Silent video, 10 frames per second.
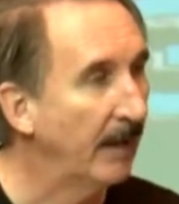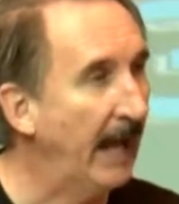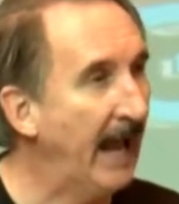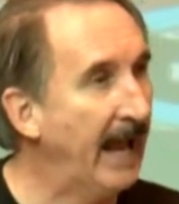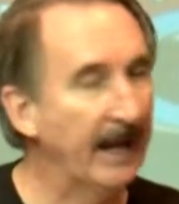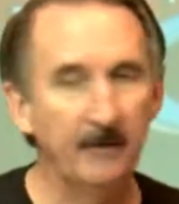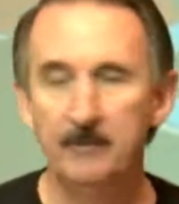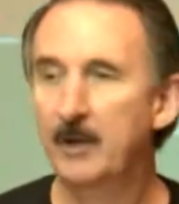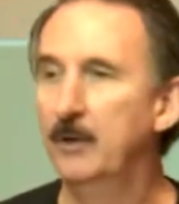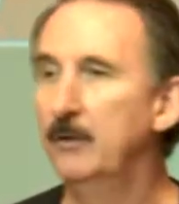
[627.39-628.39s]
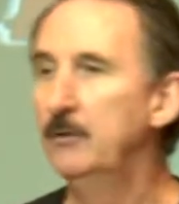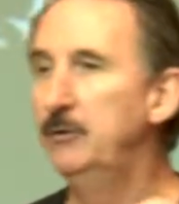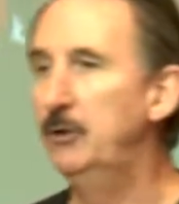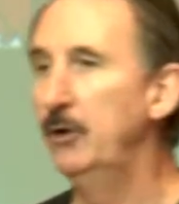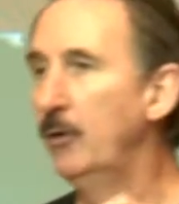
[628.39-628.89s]
and
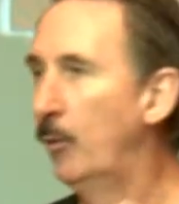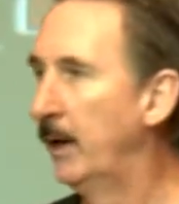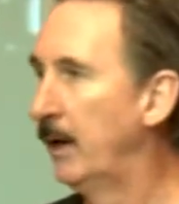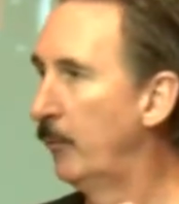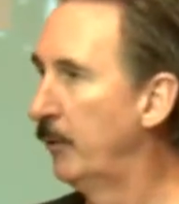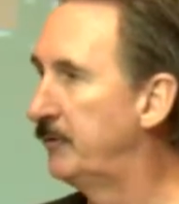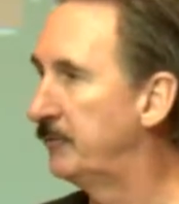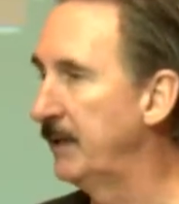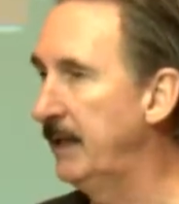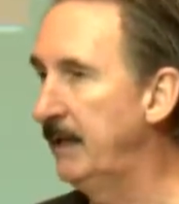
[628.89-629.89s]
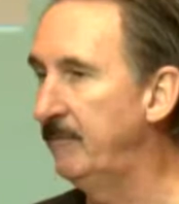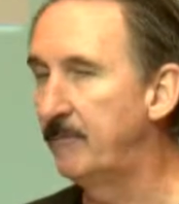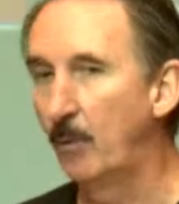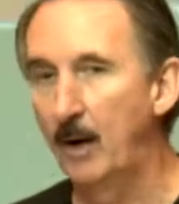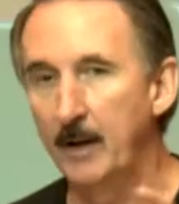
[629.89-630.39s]
you will receive
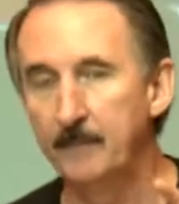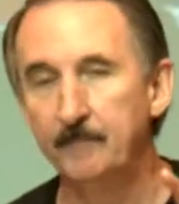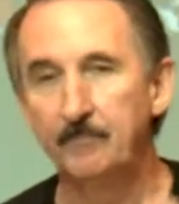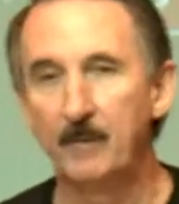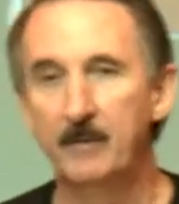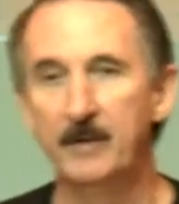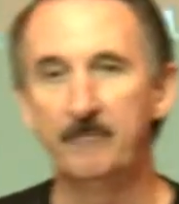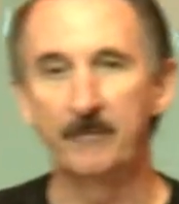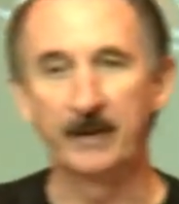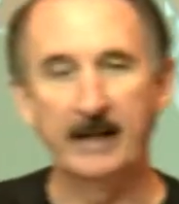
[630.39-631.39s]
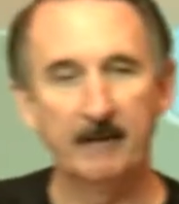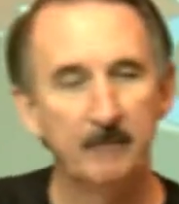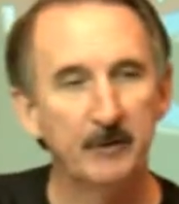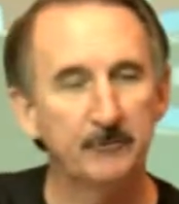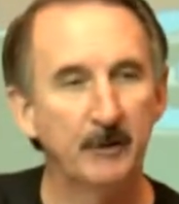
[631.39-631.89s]
what? The
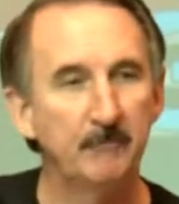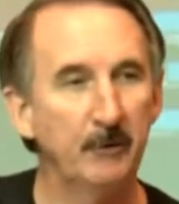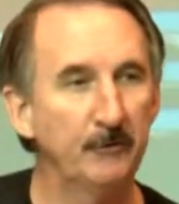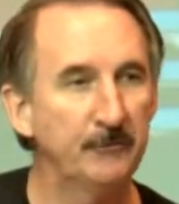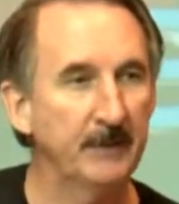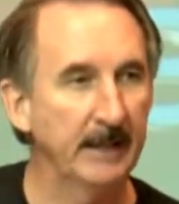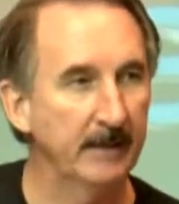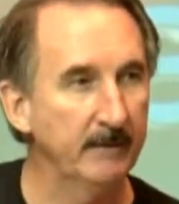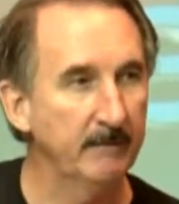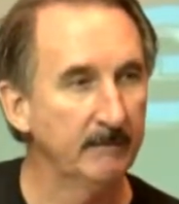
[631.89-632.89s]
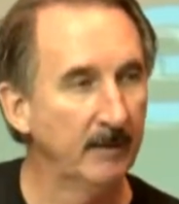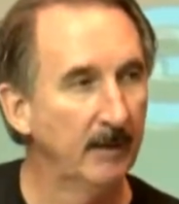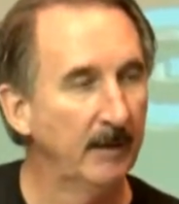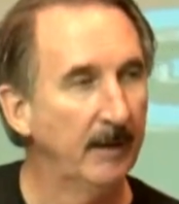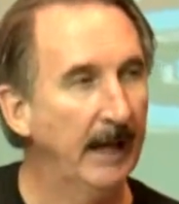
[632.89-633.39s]
forgiveness of your sin
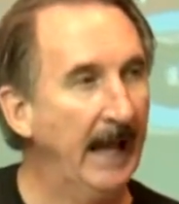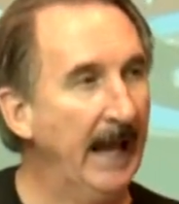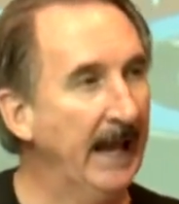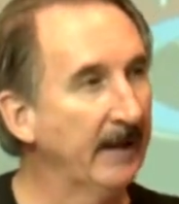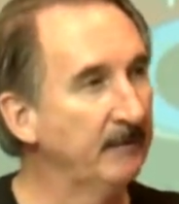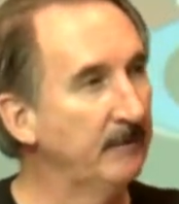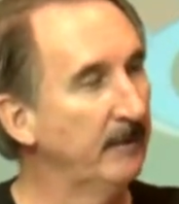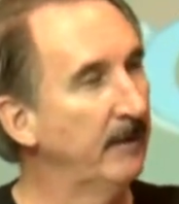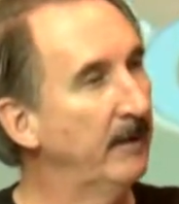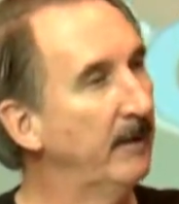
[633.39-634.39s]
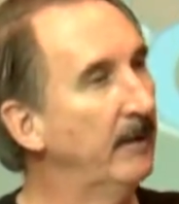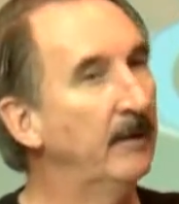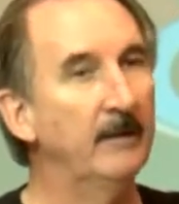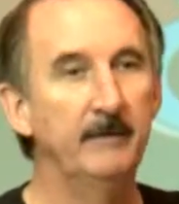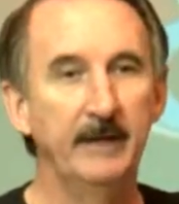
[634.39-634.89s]
and
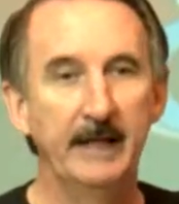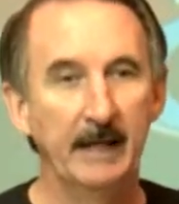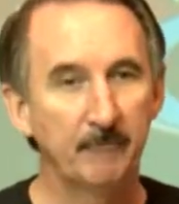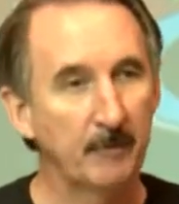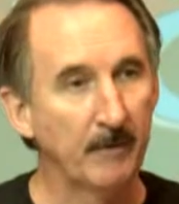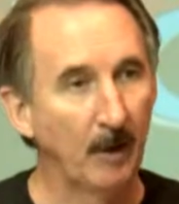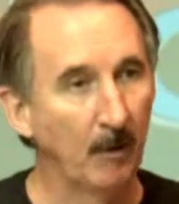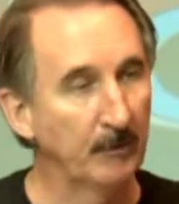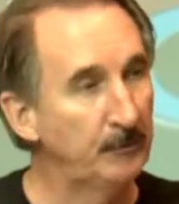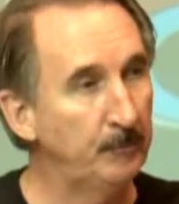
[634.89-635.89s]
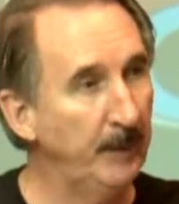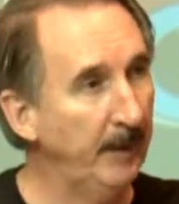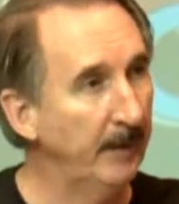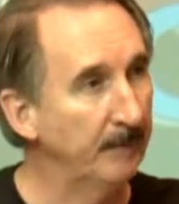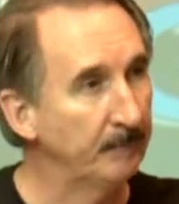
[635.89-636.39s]
the gift of the Holy Spirit.